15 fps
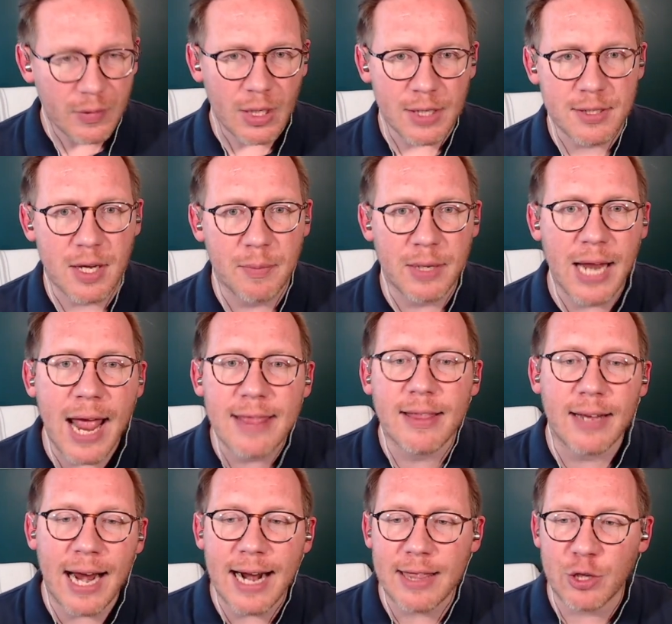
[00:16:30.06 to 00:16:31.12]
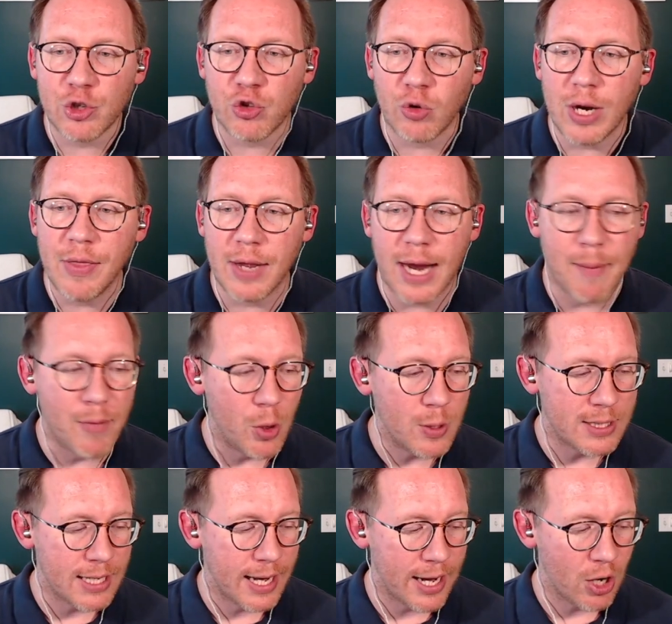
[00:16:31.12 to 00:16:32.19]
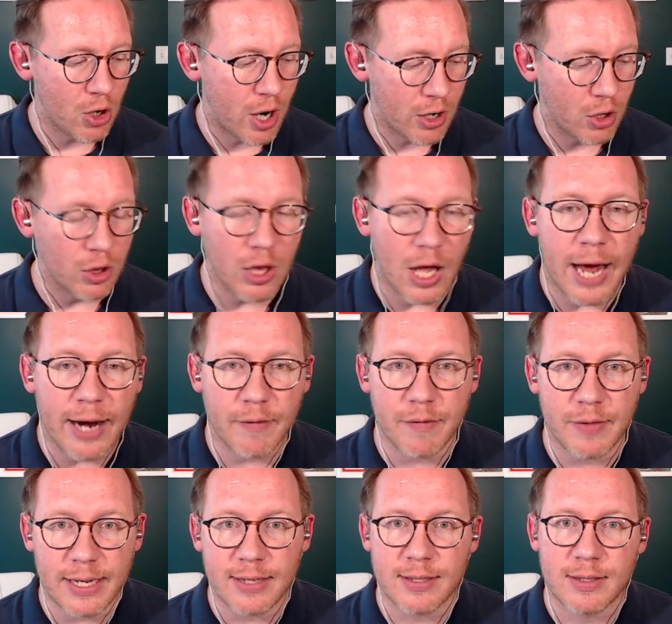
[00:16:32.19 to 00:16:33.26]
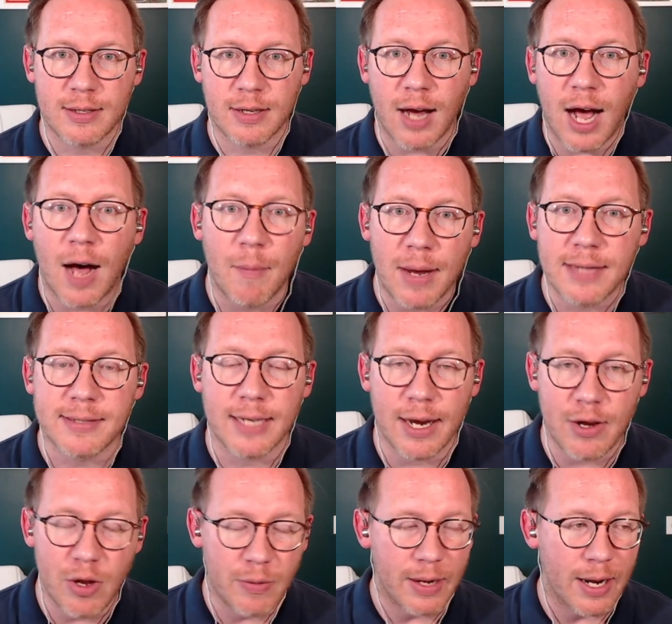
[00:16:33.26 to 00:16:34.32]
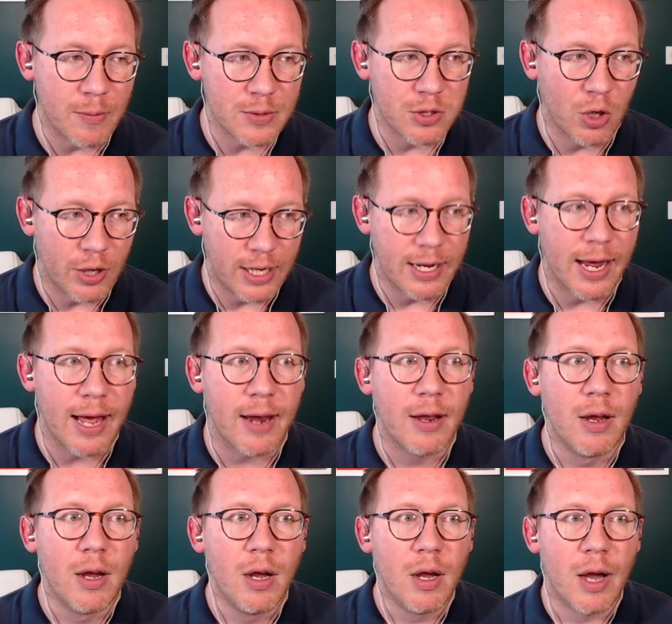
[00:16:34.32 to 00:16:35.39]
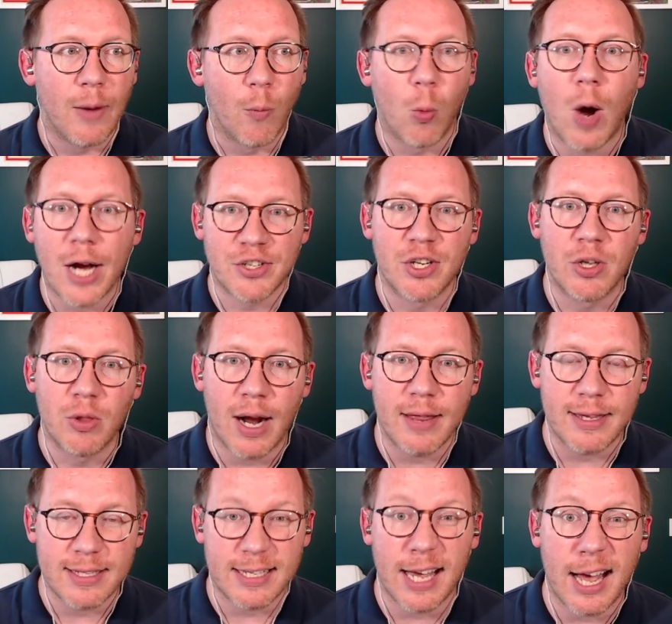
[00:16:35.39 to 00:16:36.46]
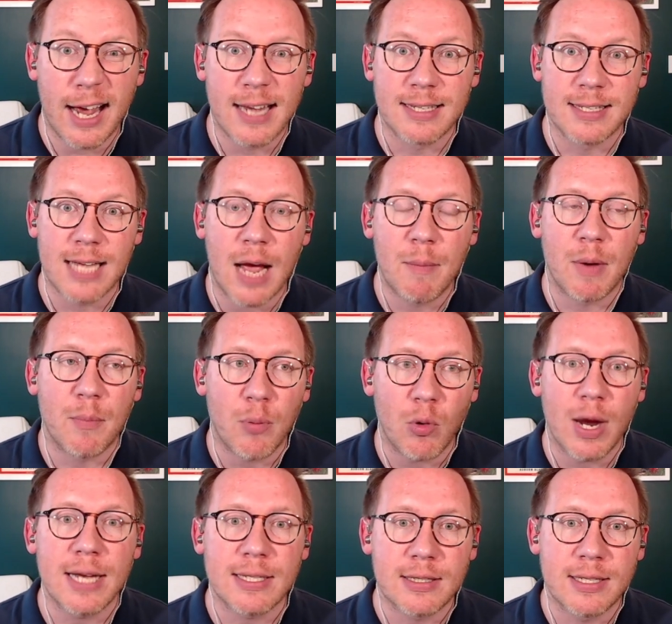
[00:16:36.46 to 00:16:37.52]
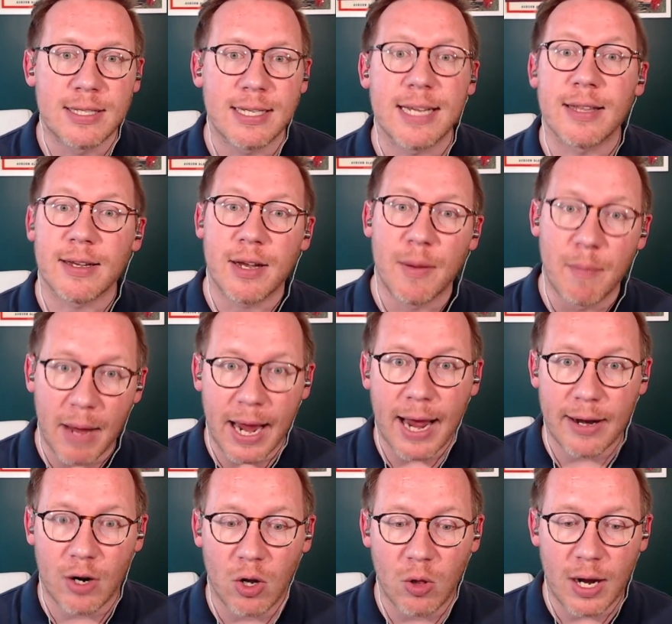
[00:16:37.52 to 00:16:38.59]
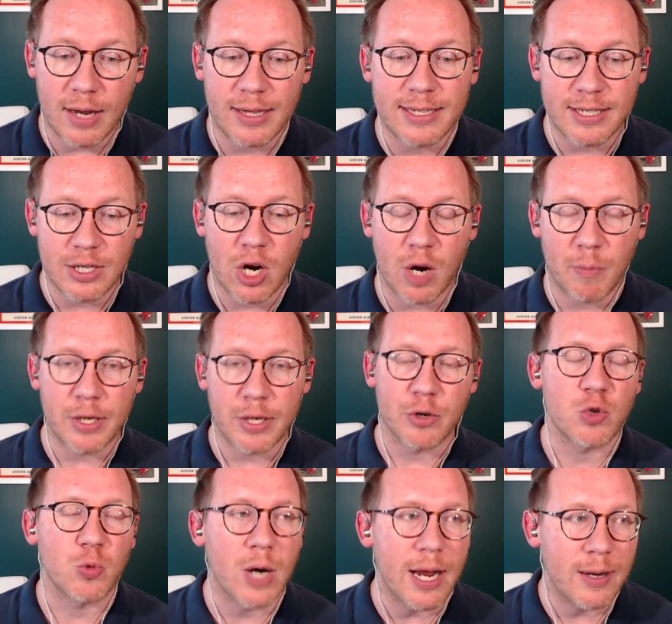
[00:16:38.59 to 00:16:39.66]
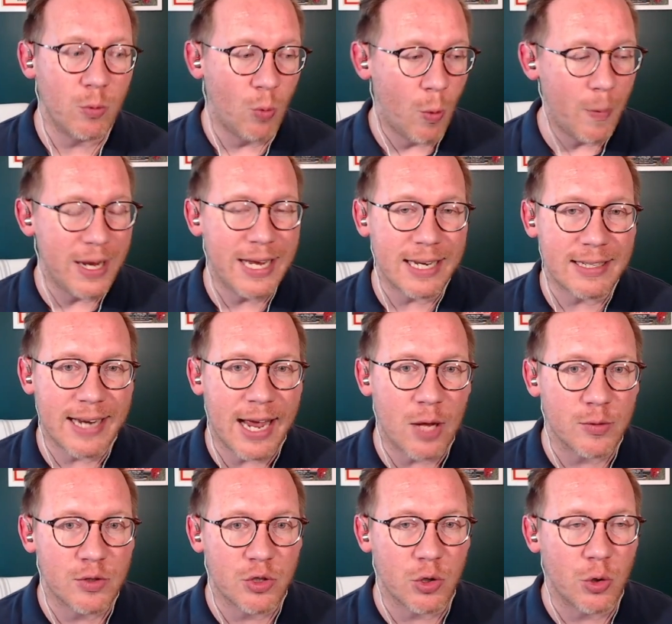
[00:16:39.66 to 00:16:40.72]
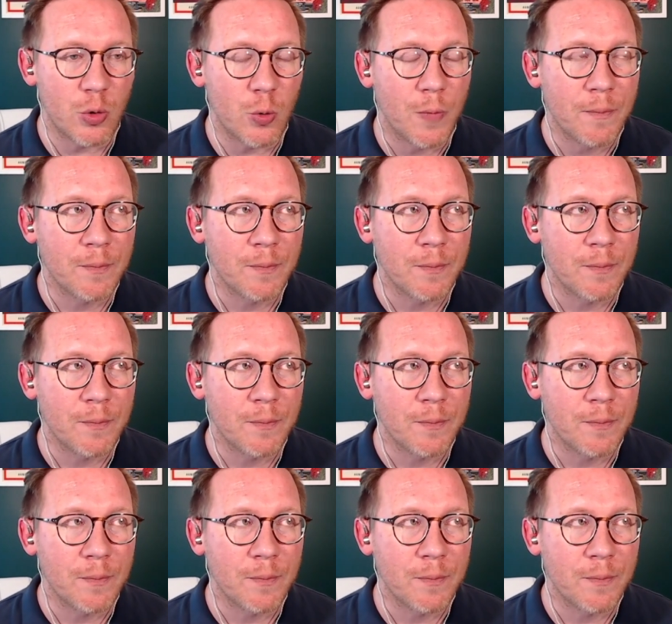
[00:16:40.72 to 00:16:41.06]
Something. And the kind of the trend that I'm noticing here on a lot of these comments that I was looking at and watching a lot of these guys is I'm impressed to see the command on a lot of these young pitchers. When we get down to